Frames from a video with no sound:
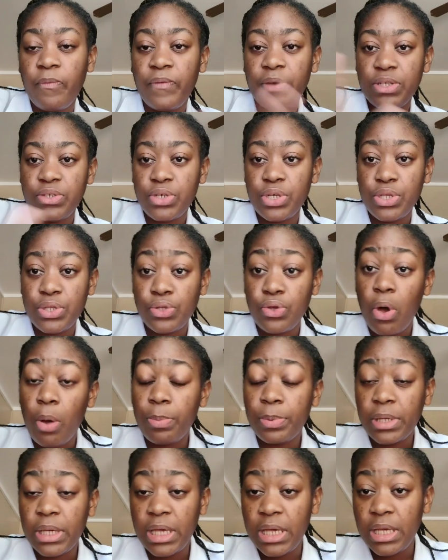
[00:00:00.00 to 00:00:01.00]
veterans
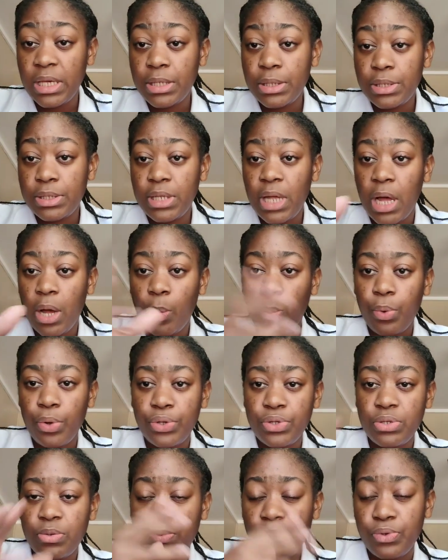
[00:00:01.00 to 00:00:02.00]
cupcakes that were
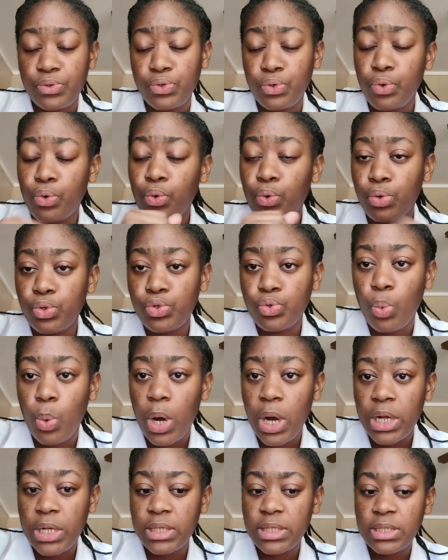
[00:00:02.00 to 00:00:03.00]
supposed to go
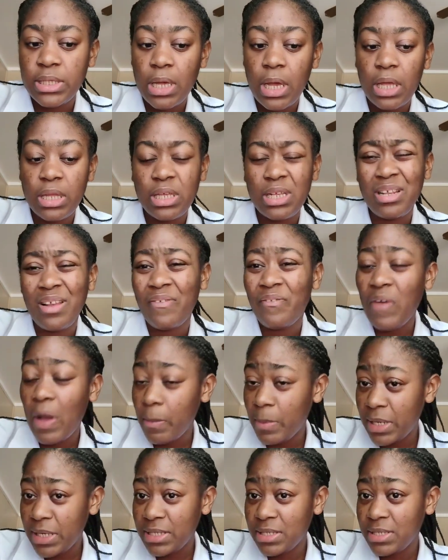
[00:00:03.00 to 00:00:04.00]
towards, I think, the
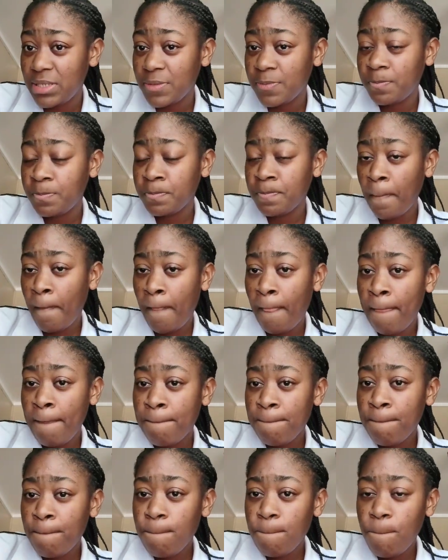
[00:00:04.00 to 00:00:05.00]
families
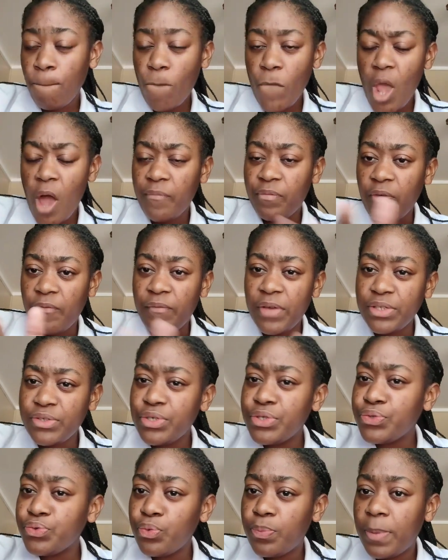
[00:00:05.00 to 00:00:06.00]
of the
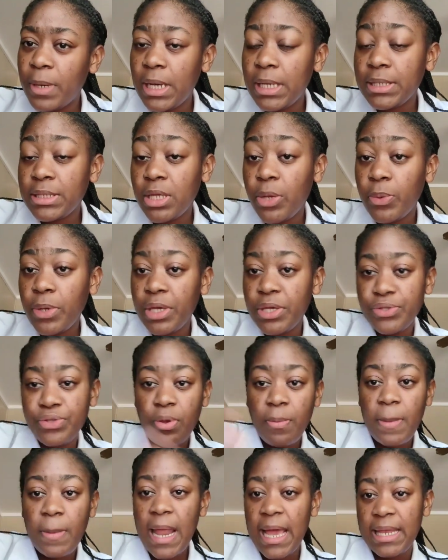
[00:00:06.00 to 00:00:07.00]
veterans who passed away,
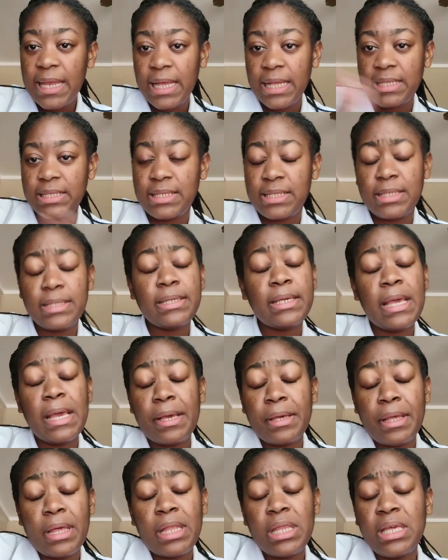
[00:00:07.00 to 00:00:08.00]
something like that.
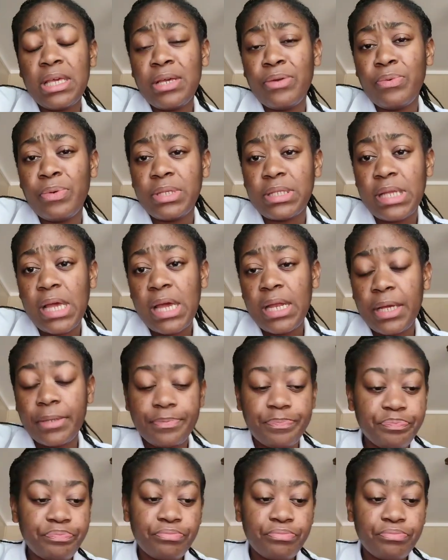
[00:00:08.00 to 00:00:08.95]
Yeah, I think it was like that.